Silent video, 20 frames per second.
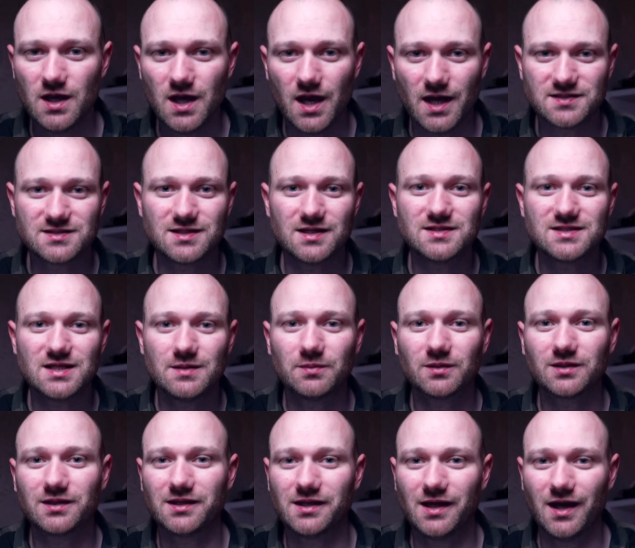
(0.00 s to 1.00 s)
as they
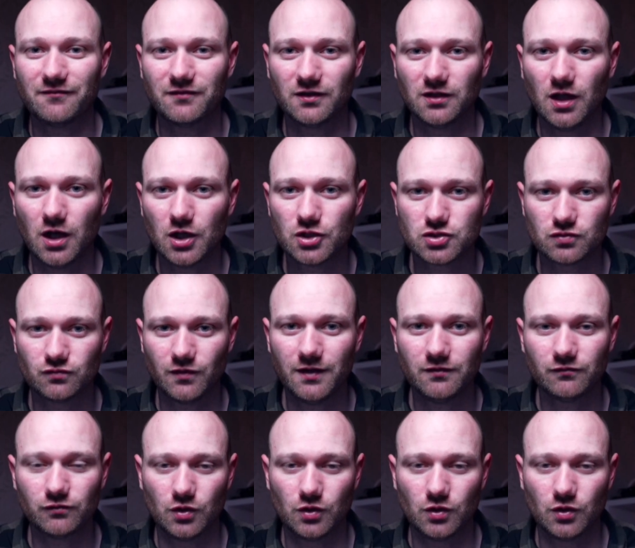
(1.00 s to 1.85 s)
typically have a large rent